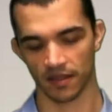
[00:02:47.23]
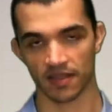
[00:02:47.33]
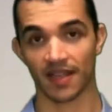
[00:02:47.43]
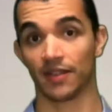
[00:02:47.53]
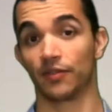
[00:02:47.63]

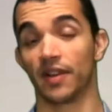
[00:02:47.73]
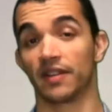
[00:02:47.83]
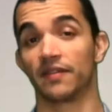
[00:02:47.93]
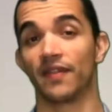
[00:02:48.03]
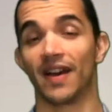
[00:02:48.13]

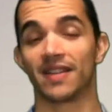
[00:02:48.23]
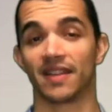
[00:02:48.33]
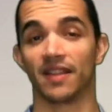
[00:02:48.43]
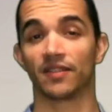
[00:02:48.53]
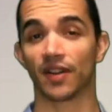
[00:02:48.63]
saturated fats,
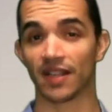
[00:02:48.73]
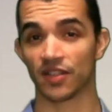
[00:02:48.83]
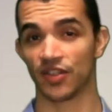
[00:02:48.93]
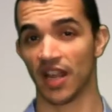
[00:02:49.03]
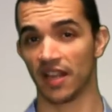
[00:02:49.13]
and
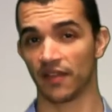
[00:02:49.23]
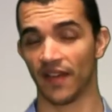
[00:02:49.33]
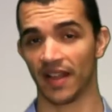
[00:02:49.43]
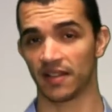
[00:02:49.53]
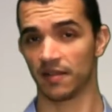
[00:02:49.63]
transgenic
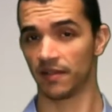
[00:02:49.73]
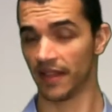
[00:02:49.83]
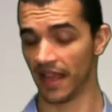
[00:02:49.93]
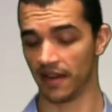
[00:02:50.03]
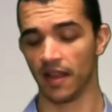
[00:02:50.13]
fats.
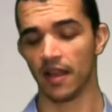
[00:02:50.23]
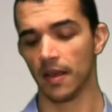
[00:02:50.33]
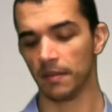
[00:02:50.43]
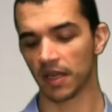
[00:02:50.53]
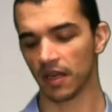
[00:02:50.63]
Then,
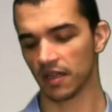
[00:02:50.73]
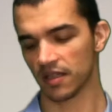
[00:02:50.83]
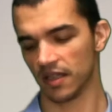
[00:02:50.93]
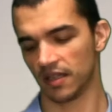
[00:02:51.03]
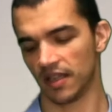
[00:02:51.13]

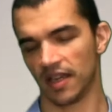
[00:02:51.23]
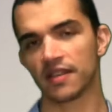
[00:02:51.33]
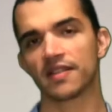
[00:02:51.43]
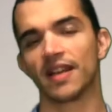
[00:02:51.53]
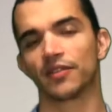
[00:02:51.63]
because the
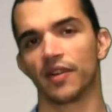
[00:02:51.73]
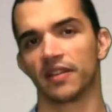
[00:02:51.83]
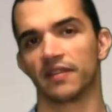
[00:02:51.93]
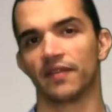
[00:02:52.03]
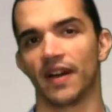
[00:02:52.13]

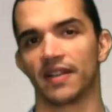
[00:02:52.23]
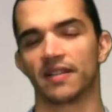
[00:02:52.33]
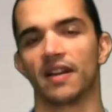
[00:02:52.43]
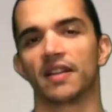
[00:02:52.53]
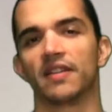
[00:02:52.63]
unsaturated
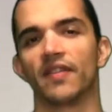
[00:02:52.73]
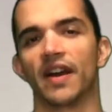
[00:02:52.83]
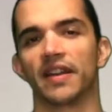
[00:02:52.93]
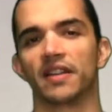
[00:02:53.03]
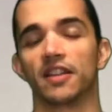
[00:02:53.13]
fats are
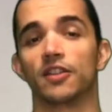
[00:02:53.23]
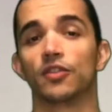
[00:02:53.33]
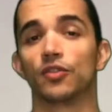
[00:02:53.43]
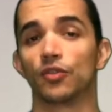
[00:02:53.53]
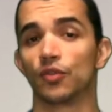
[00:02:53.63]
divided in
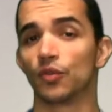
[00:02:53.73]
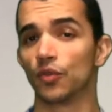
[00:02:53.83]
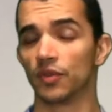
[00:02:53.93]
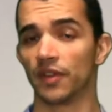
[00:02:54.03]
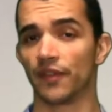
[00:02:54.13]

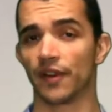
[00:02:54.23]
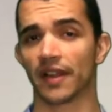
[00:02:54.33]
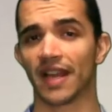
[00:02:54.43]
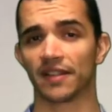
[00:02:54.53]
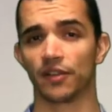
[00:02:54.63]
2
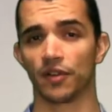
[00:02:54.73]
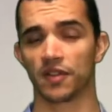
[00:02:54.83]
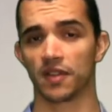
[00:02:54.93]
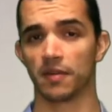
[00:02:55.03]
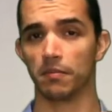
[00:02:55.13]
different
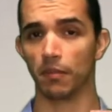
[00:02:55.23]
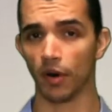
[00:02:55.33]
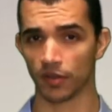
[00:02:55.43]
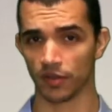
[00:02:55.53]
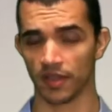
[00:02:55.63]
categories, the
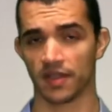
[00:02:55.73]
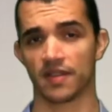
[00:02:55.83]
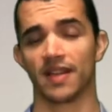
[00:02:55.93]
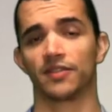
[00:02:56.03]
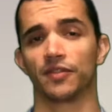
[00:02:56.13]

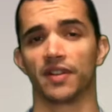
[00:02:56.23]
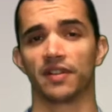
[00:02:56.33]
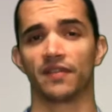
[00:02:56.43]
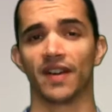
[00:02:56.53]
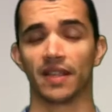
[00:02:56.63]

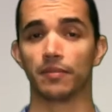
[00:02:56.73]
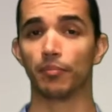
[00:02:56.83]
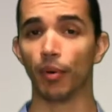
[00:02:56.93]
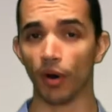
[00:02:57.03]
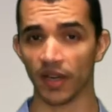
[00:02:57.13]
monounsaturated fat and
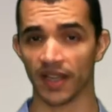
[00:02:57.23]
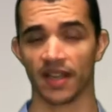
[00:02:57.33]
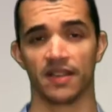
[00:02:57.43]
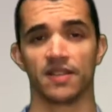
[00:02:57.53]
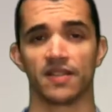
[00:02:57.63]

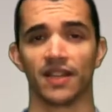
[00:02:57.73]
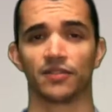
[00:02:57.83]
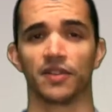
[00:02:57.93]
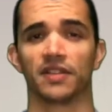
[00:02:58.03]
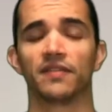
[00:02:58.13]

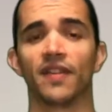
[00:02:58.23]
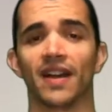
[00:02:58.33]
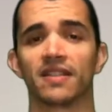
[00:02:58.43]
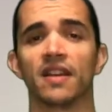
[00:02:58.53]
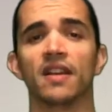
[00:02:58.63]
polyunsaturated
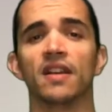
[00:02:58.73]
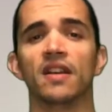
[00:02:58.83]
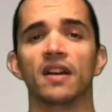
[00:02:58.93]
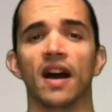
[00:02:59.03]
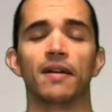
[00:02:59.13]
fats,
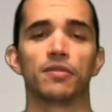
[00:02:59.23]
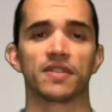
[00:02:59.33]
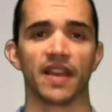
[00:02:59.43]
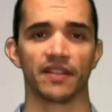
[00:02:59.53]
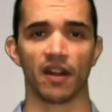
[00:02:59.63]
I would
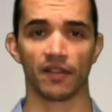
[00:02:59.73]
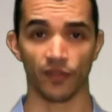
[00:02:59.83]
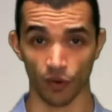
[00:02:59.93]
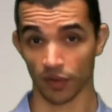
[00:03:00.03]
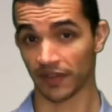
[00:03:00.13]
say there are
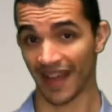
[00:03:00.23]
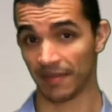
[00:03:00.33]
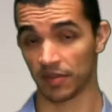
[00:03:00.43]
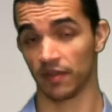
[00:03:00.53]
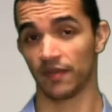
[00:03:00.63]
4
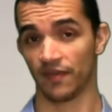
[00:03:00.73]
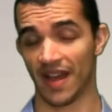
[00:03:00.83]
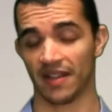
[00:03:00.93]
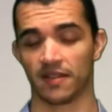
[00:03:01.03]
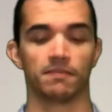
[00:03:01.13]
types of
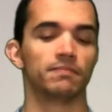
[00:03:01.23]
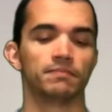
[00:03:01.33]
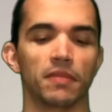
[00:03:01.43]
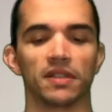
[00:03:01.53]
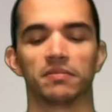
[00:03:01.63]
fats.
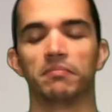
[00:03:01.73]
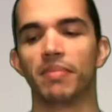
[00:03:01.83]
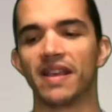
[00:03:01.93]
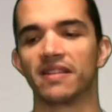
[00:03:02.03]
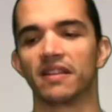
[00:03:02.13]
But
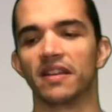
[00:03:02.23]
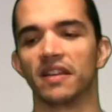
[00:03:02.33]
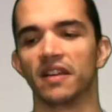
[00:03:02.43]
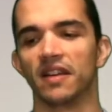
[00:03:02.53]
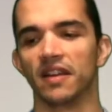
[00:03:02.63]

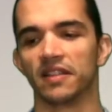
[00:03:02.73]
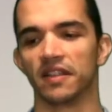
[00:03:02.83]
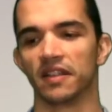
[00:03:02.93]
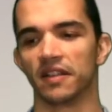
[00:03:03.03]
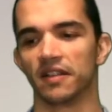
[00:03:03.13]
basically,
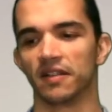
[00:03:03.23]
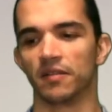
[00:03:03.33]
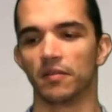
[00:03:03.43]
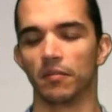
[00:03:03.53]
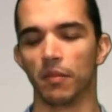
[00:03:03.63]
the
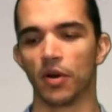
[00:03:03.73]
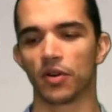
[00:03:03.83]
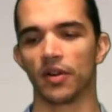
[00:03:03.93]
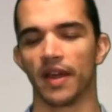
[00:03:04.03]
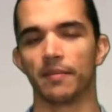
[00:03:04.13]

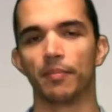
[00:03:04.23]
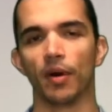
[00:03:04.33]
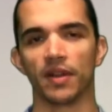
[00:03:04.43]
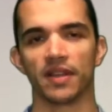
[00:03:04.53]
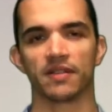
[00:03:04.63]
mono and
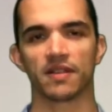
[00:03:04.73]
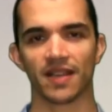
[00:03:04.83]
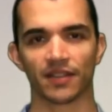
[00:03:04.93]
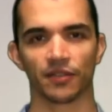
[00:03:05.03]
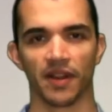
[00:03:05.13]

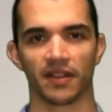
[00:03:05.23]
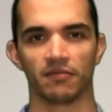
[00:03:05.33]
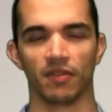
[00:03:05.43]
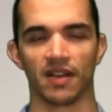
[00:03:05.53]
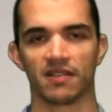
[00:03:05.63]

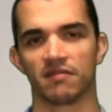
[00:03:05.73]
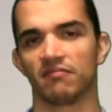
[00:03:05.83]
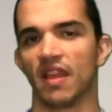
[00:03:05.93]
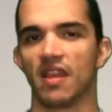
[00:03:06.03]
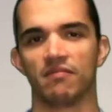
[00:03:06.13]
polyunsaturated ones,
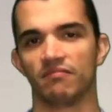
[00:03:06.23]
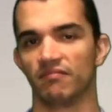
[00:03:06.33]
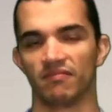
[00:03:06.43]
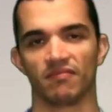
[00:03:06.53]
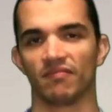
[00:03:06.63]

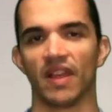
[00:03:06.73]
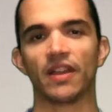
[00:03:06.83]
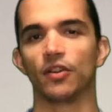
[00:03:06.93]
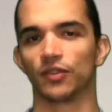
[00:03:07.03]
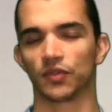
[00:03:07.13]

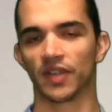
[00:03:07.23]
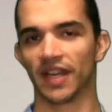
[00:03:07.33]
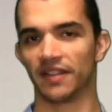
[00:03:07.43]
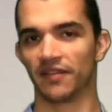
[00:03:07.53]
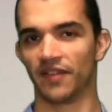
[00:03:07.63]
they go
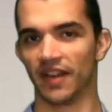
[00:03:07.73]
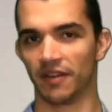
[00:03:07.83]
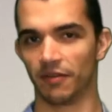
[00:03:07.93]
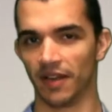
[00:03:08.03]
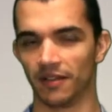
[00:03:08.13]
together
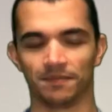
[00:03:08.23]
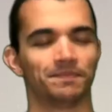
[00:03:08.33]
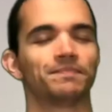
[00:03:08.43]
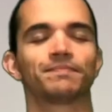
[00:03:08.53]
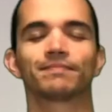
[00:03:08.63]
very well.
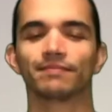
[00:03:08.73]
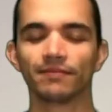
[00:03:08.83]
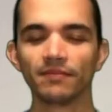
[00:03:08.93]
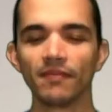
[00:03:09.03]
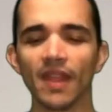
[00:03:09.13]

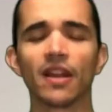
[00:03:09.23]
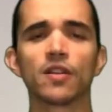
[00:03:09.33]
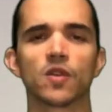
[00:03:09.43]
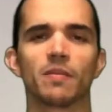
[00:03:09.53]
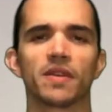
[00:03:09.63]
And
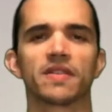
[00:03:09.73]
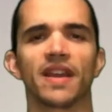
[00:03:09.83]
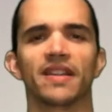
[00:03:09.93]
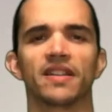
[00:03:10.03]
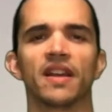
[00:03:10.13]
also I must
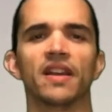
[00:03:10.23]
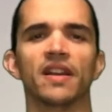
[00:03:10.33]
say that